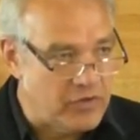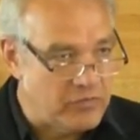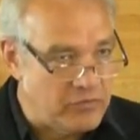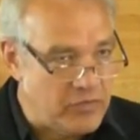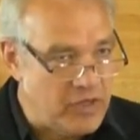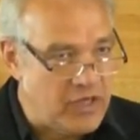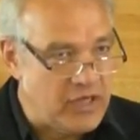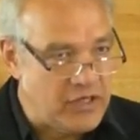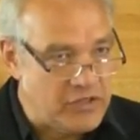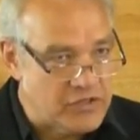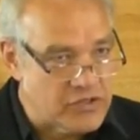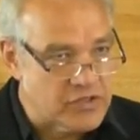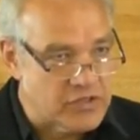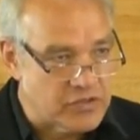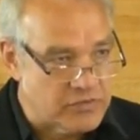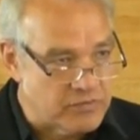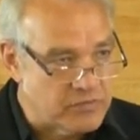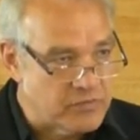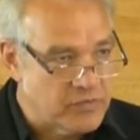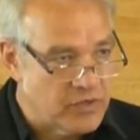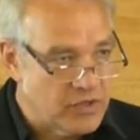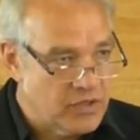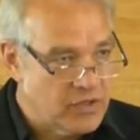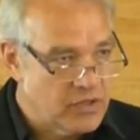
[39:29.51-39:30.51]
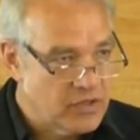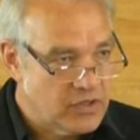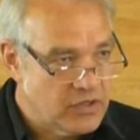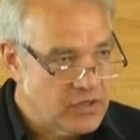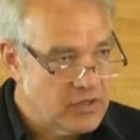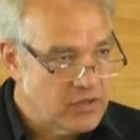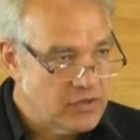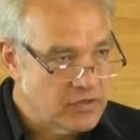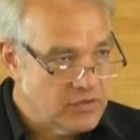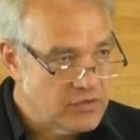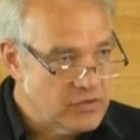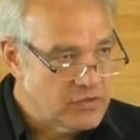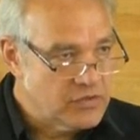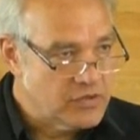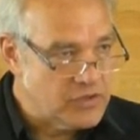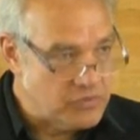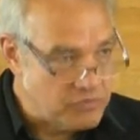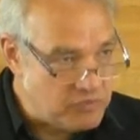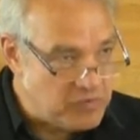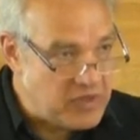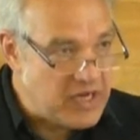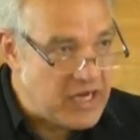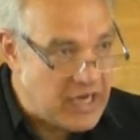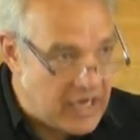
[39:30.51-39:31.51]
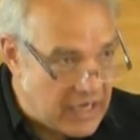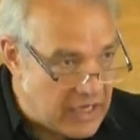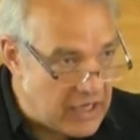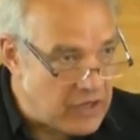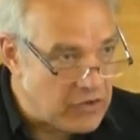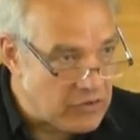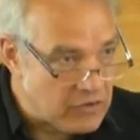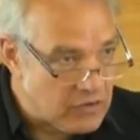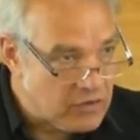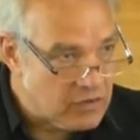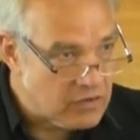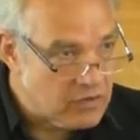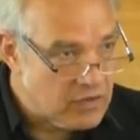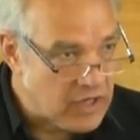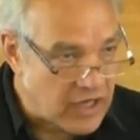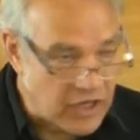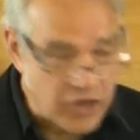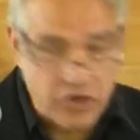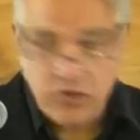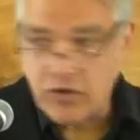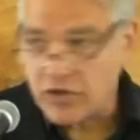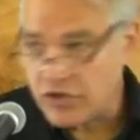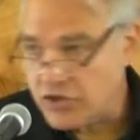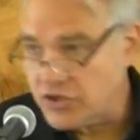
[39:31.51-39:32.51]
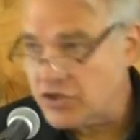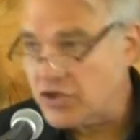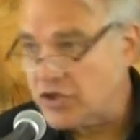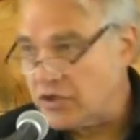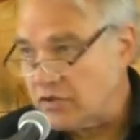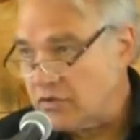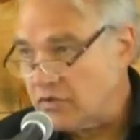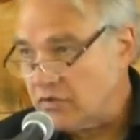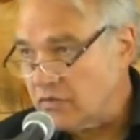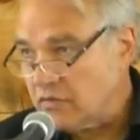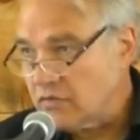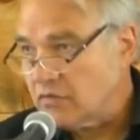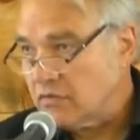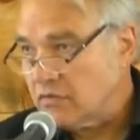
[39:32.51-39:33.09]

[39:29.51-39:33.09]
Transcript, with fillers: it means to to be a Christian.